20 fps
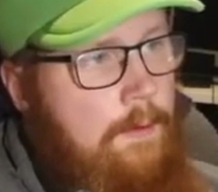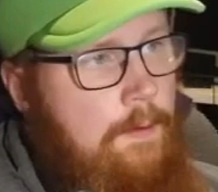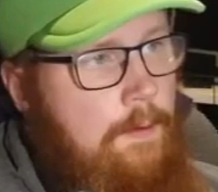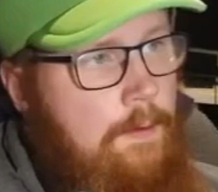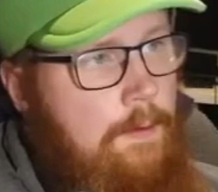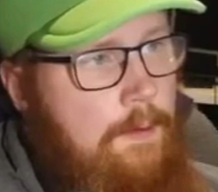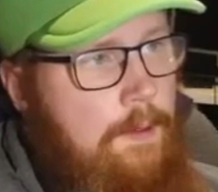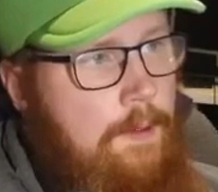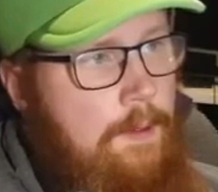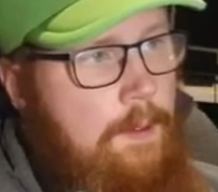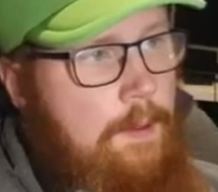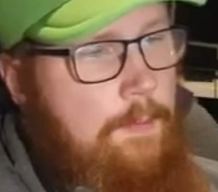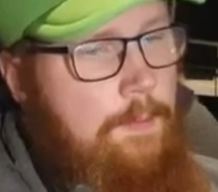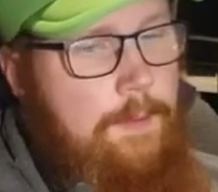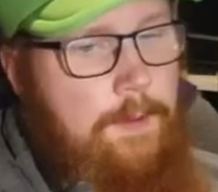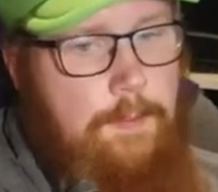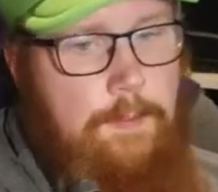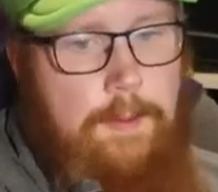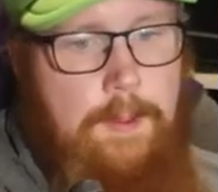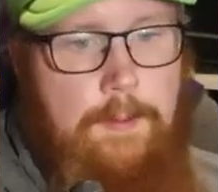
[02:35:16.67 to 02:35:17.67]
Oh, can you get up
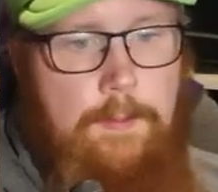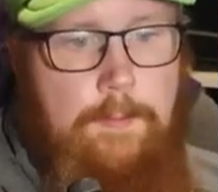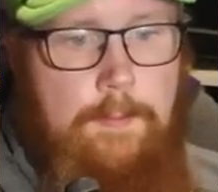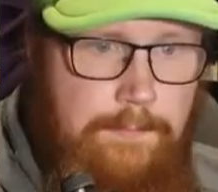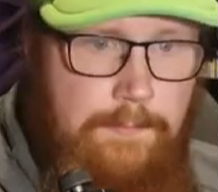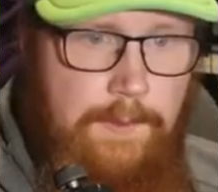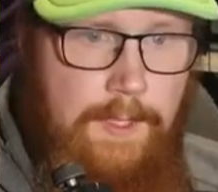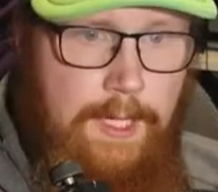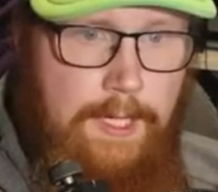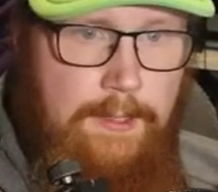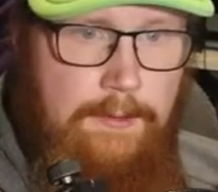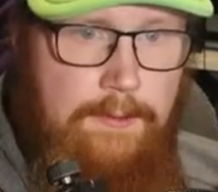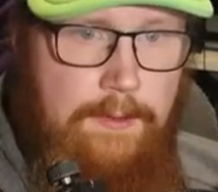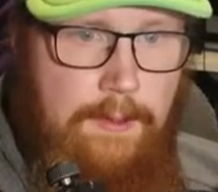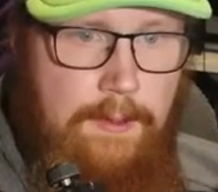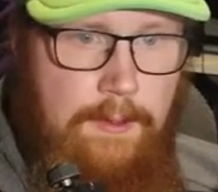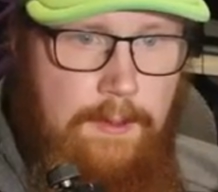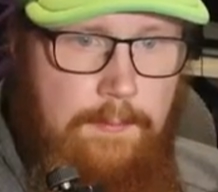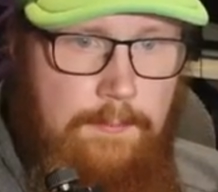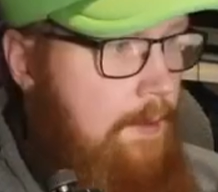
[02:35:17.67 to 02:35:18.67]
in the pipe? Hey,
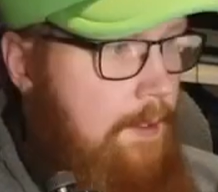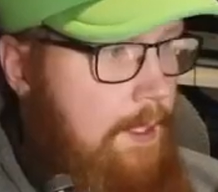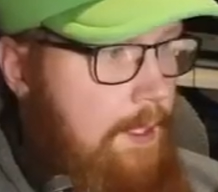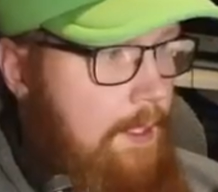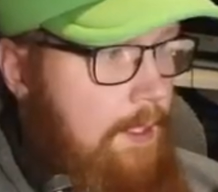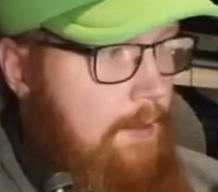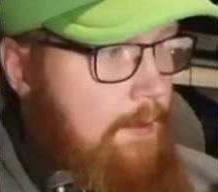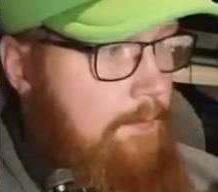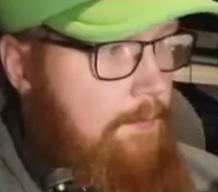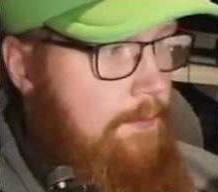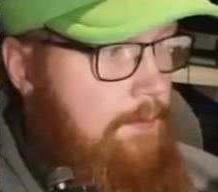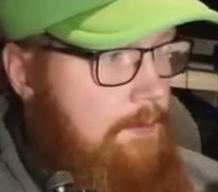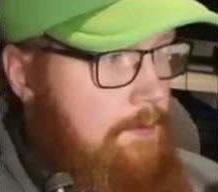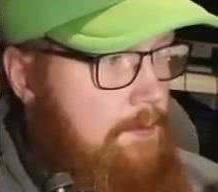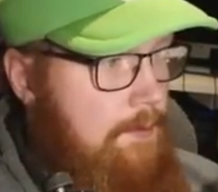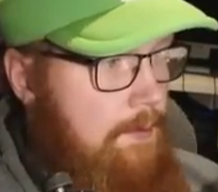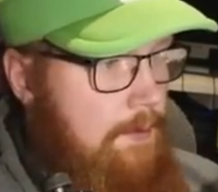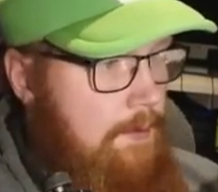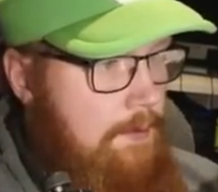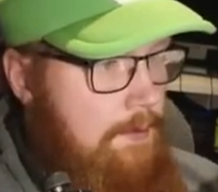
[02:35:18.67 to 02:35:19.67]
Tom. Hey, I
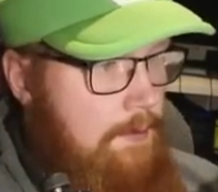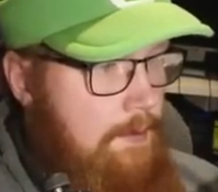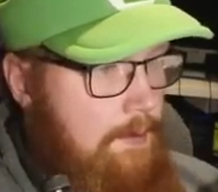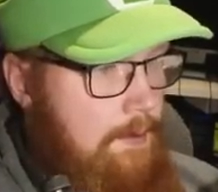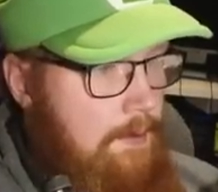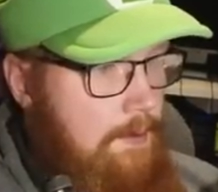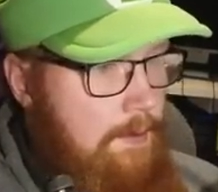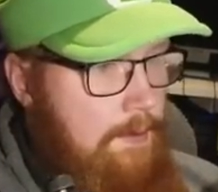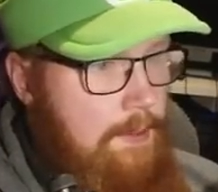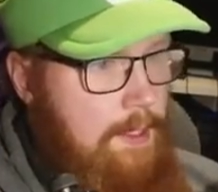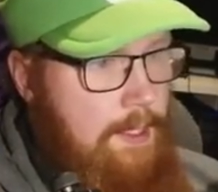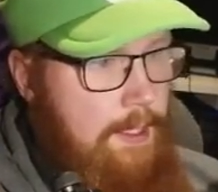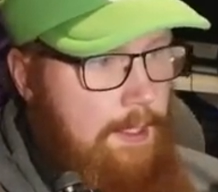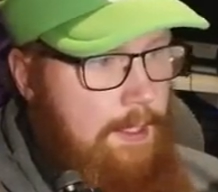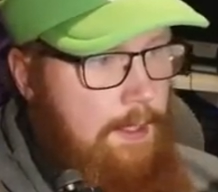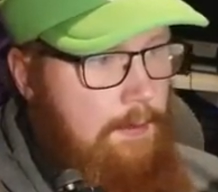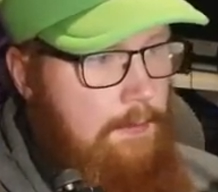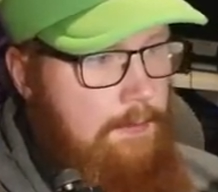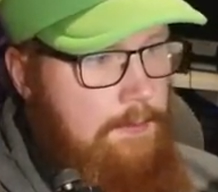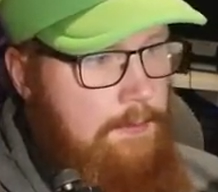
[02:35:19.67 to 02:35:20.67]
appreciate uh, hanging
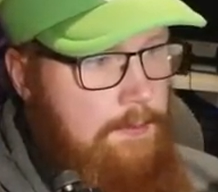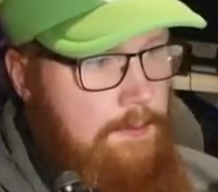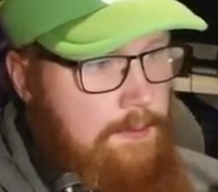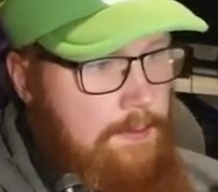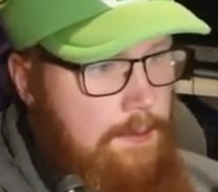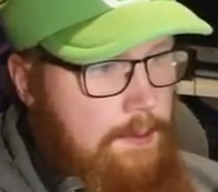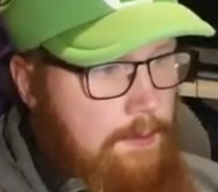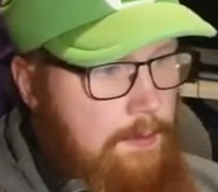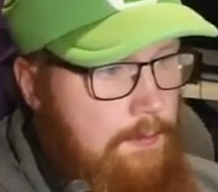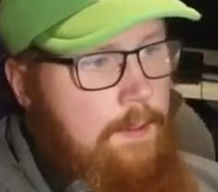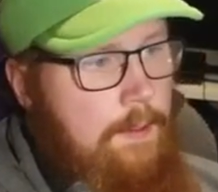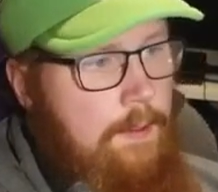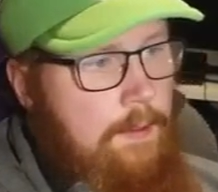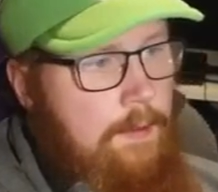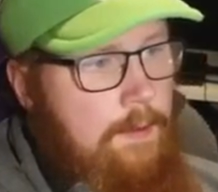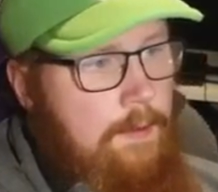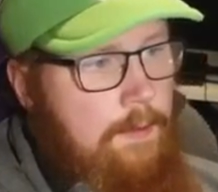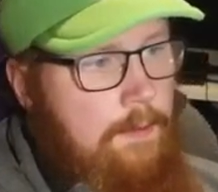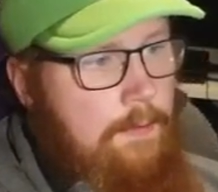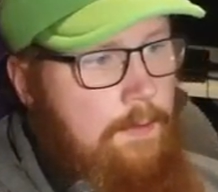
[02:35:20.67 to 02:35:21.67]
out still. I,
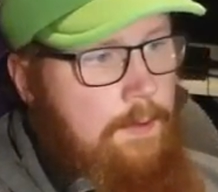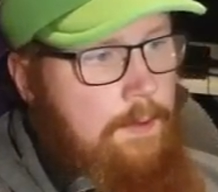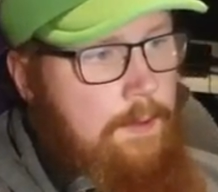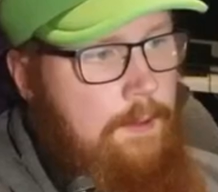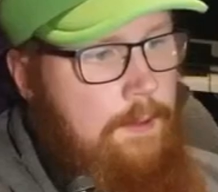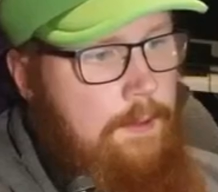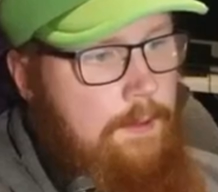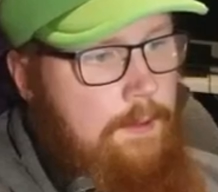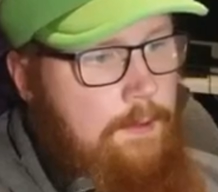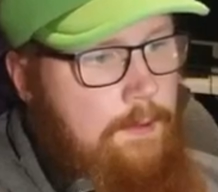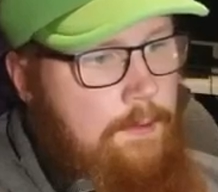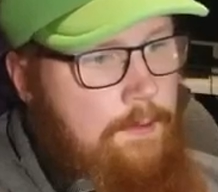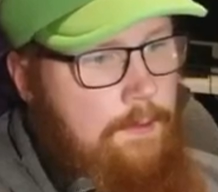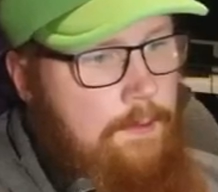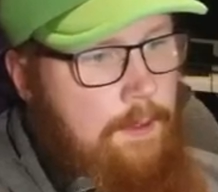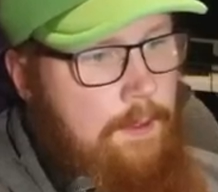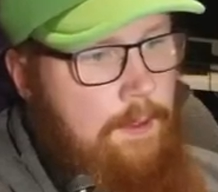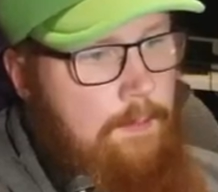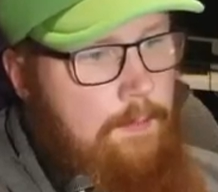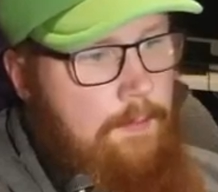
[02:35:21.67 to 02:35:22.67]
I, really like this
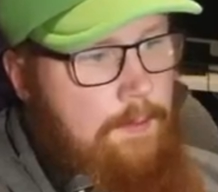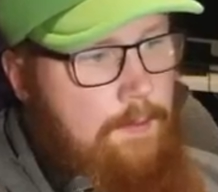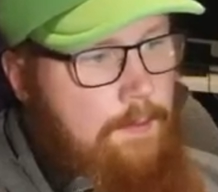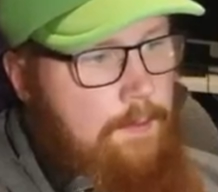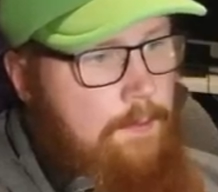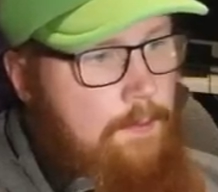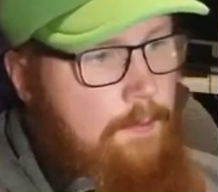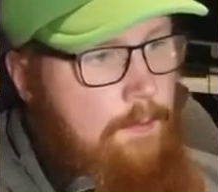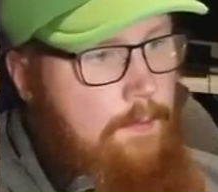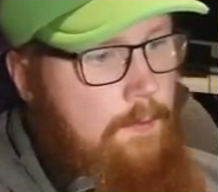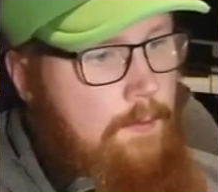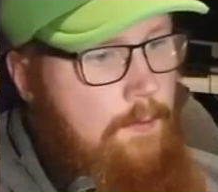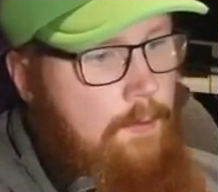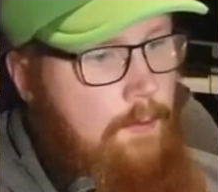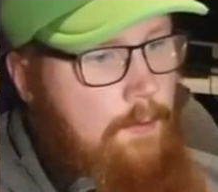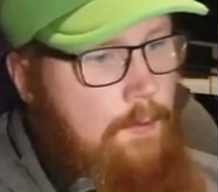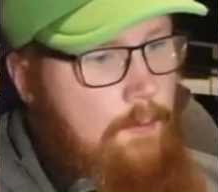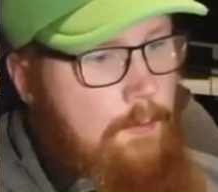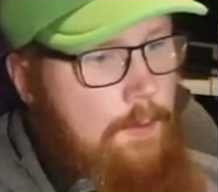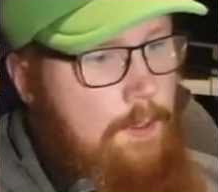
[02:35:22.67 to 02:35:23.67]
game. It's so,
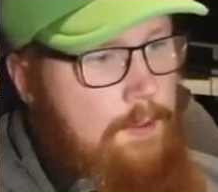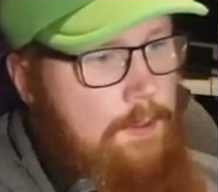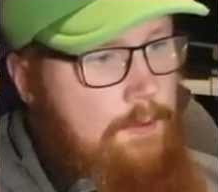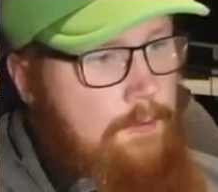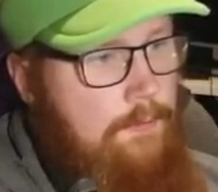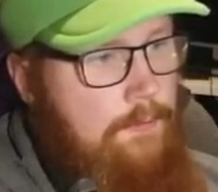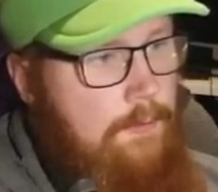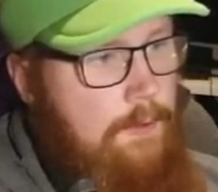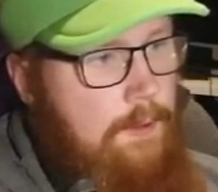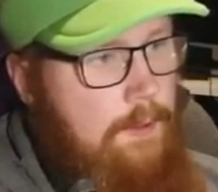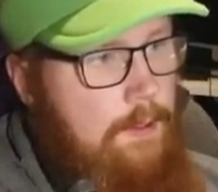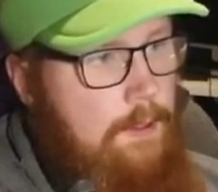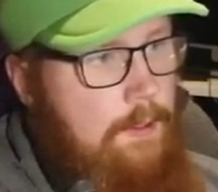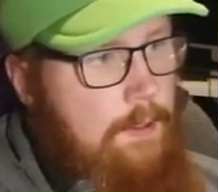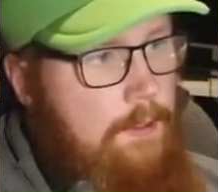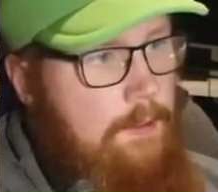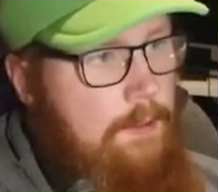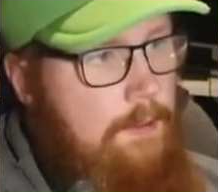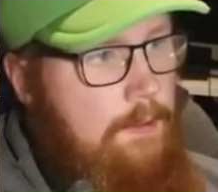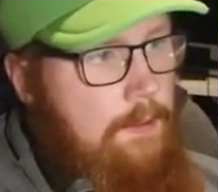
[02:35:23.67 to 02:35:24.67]
so much
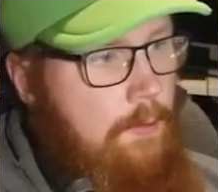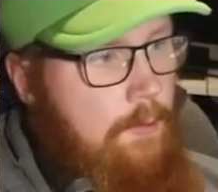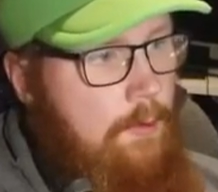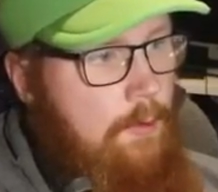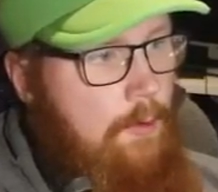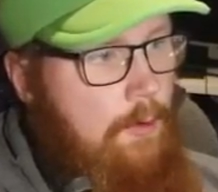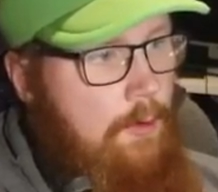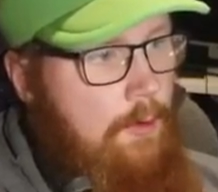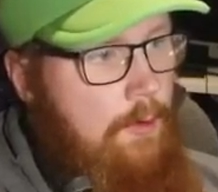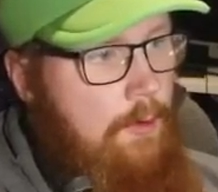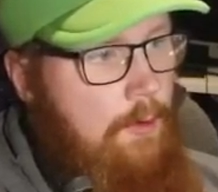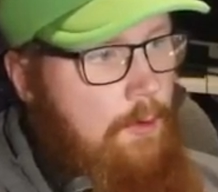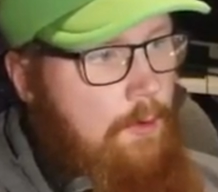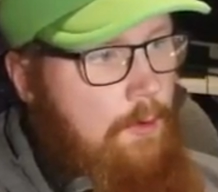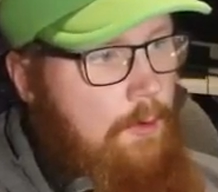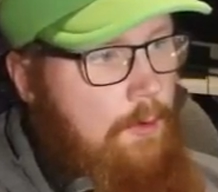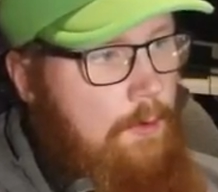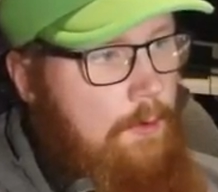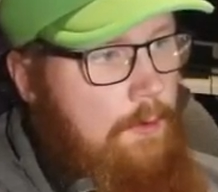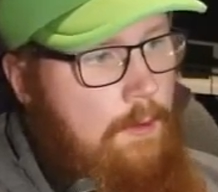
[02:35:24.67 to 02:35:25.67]
fun.
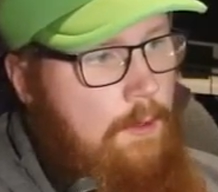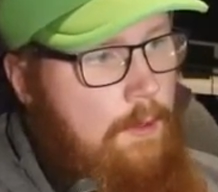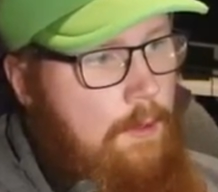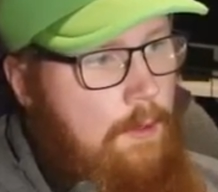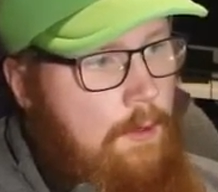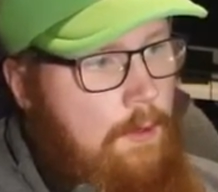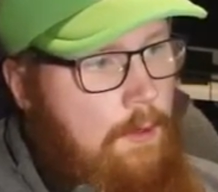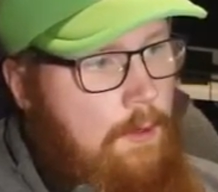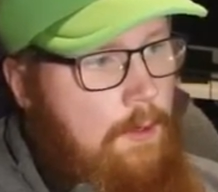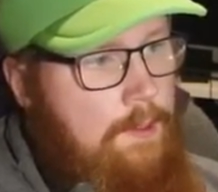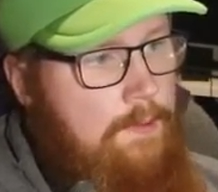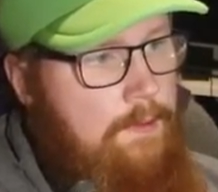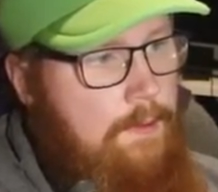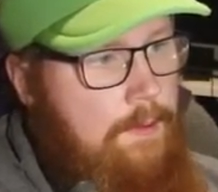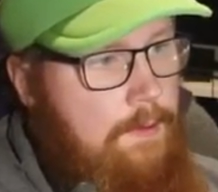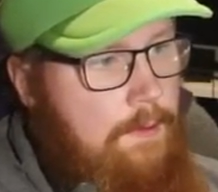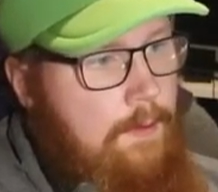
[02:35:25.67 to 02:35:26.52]
Oh, oh, I see.